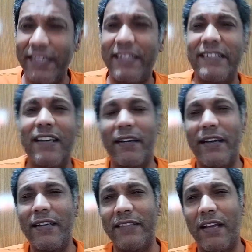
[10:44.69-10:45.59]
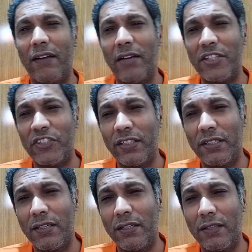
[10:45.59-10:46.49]
hit targets, and
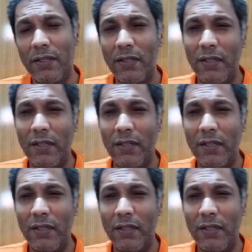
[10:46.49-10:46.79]
Russian